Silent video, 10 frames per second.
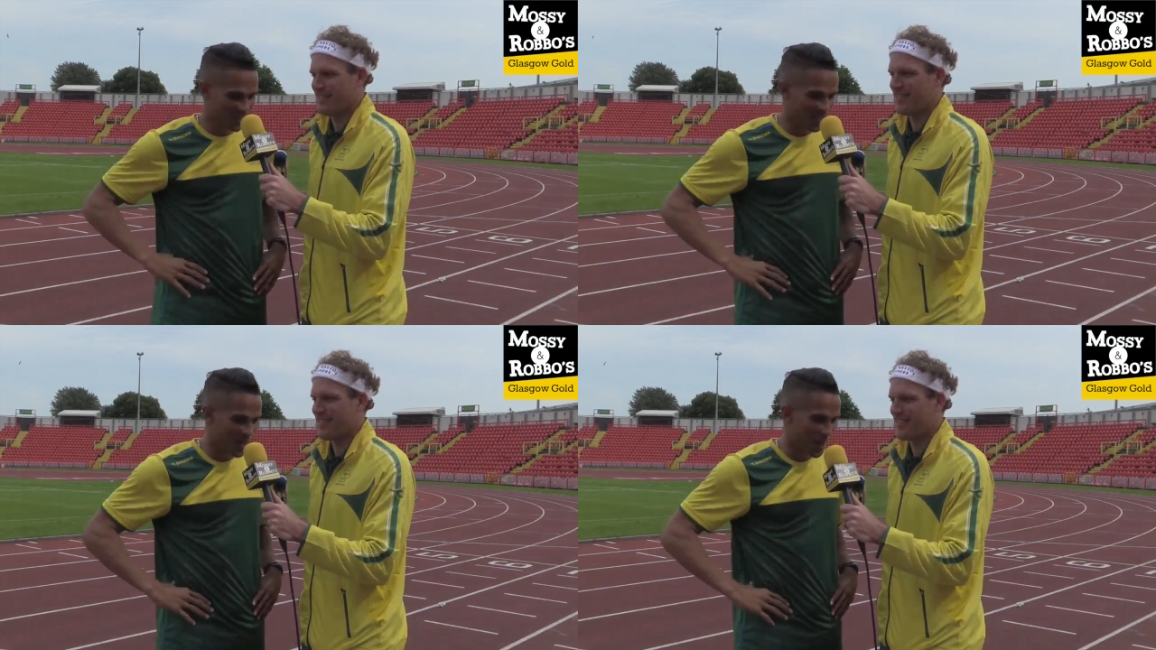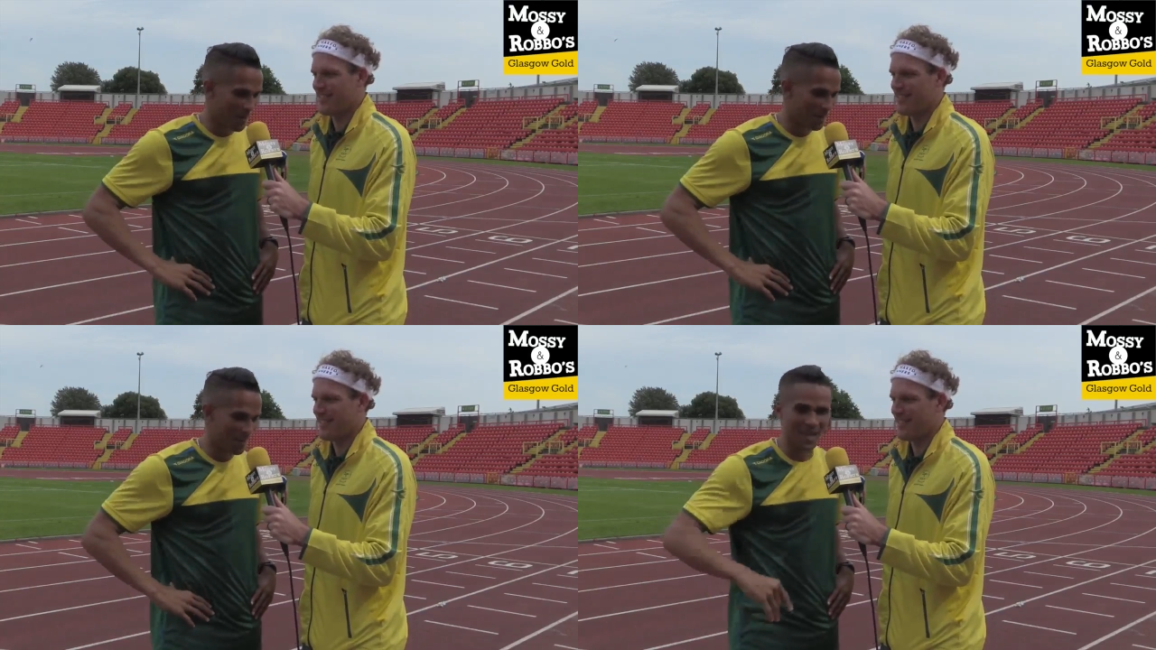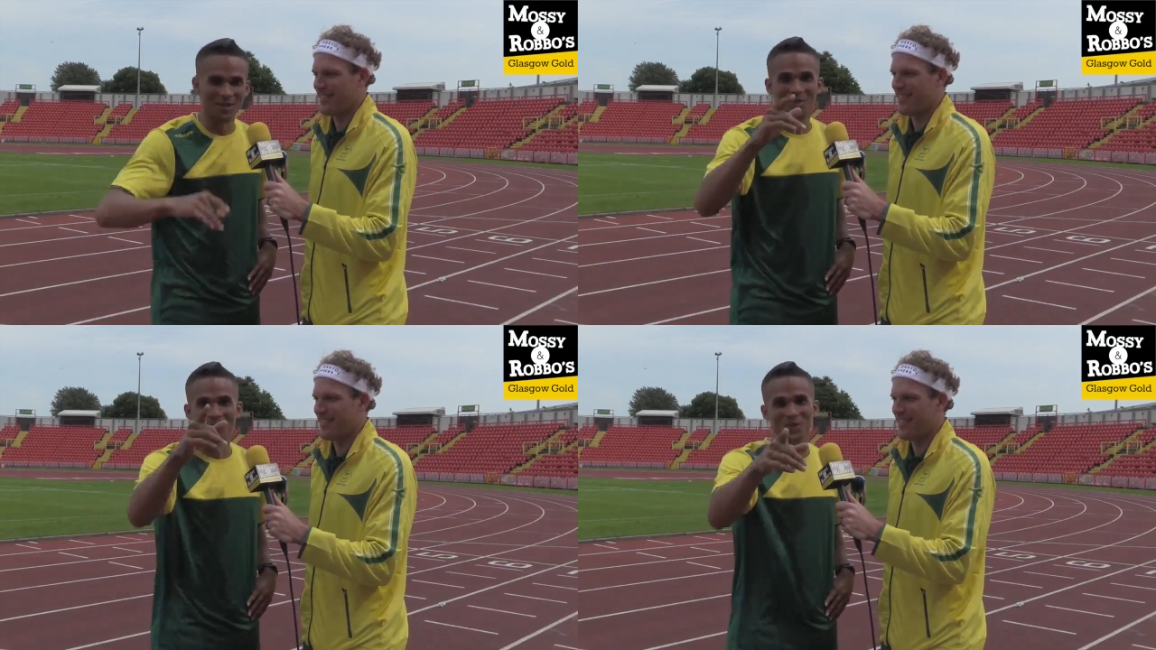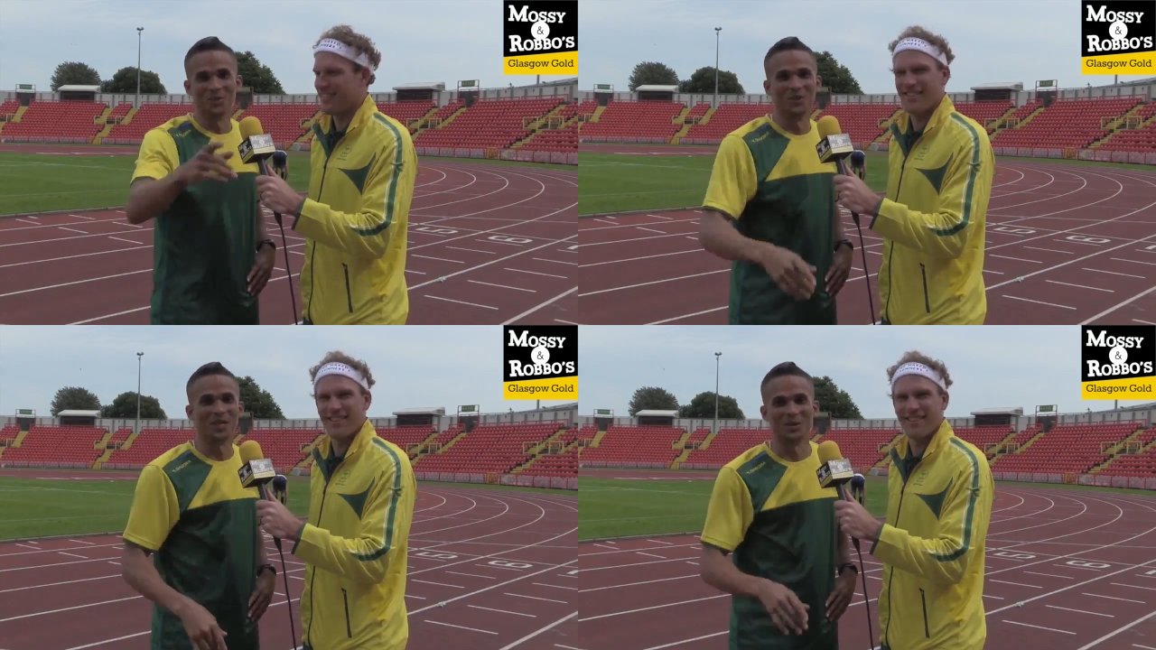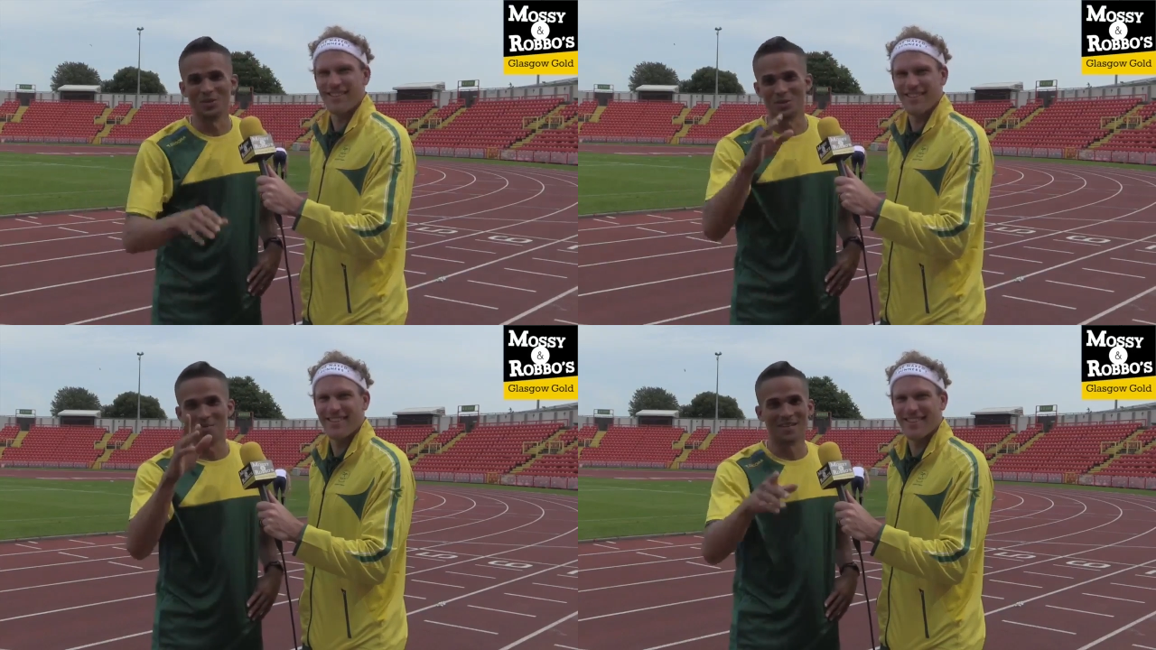Speaker 1: Um, keep doing your good work. You're
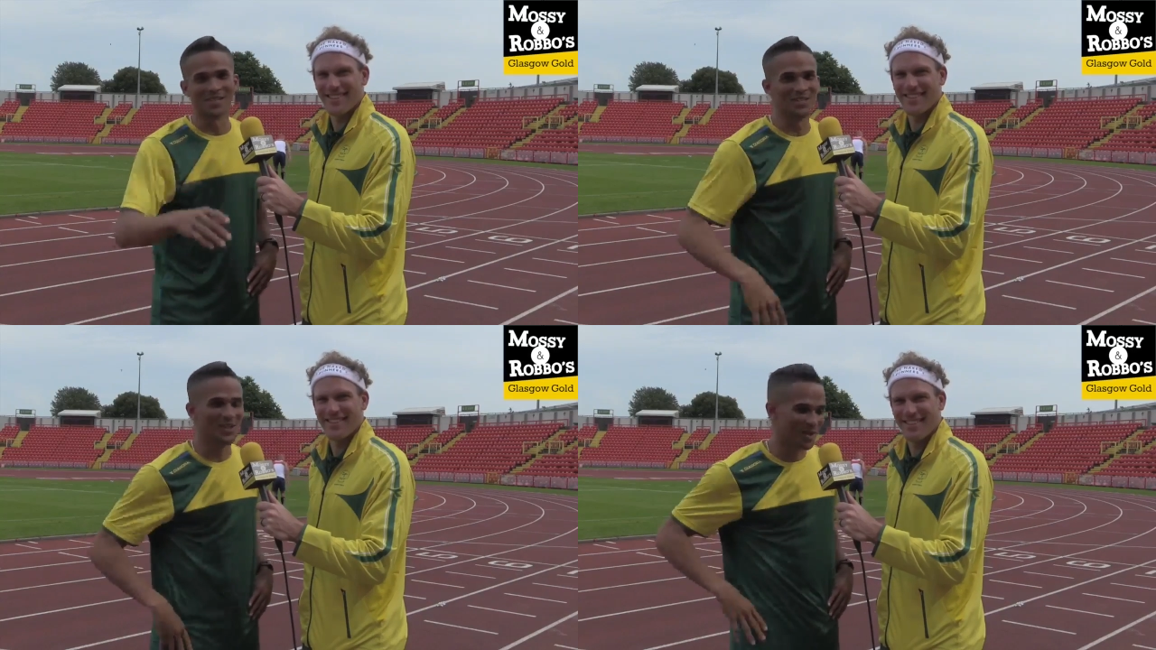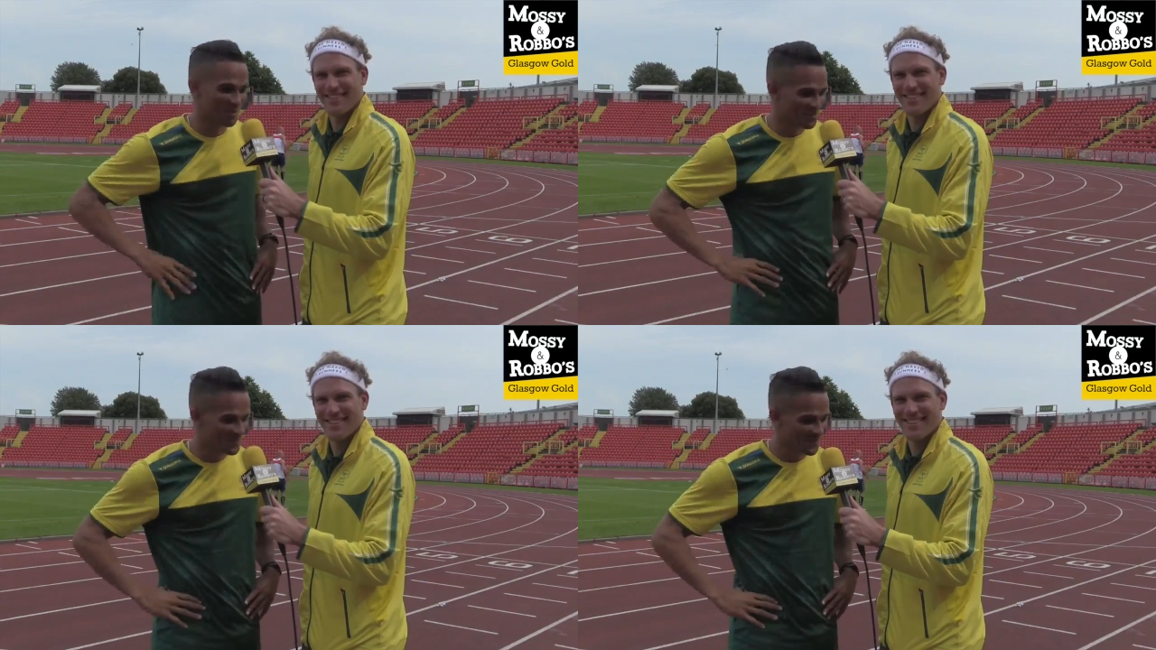doing a tremendous job.